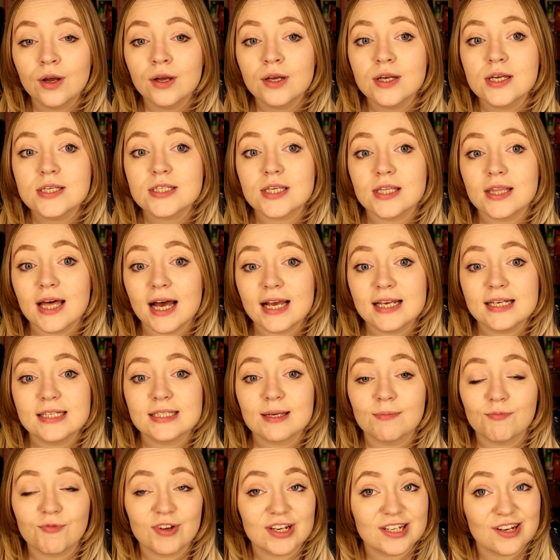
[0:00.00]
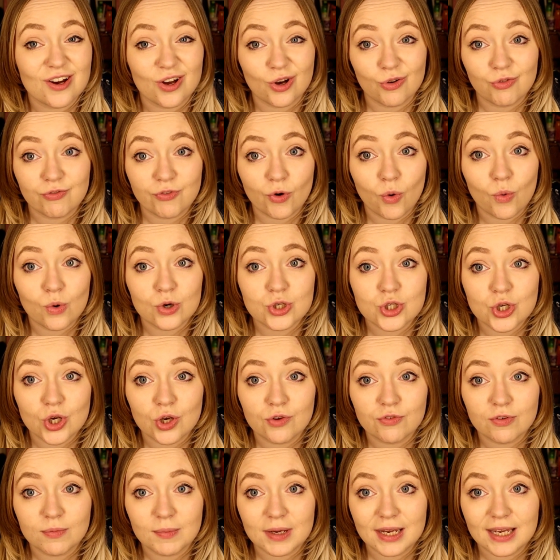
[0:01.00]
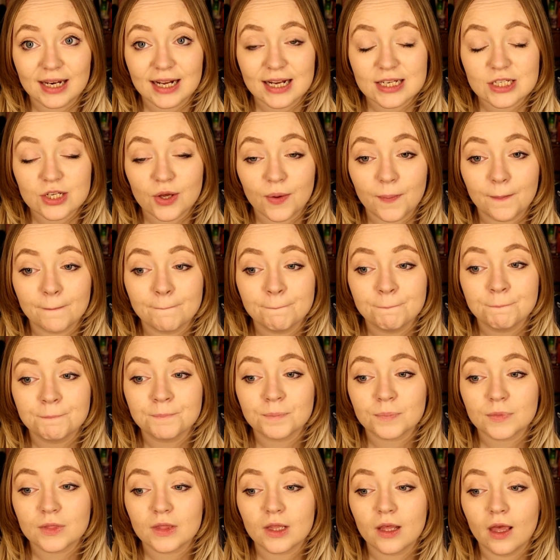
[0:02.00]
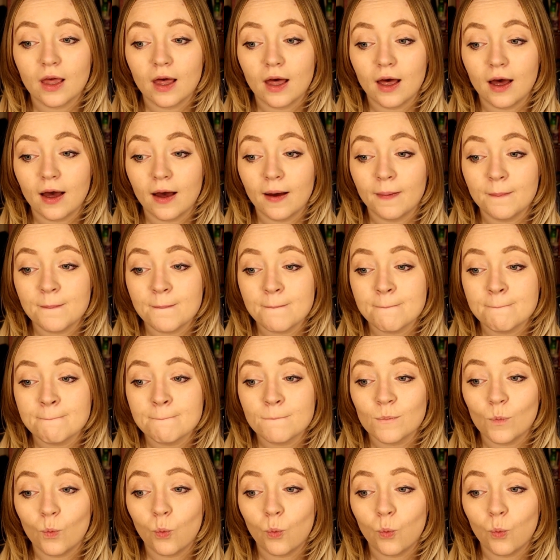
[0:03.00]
So that is something to look forward to for me and Adam.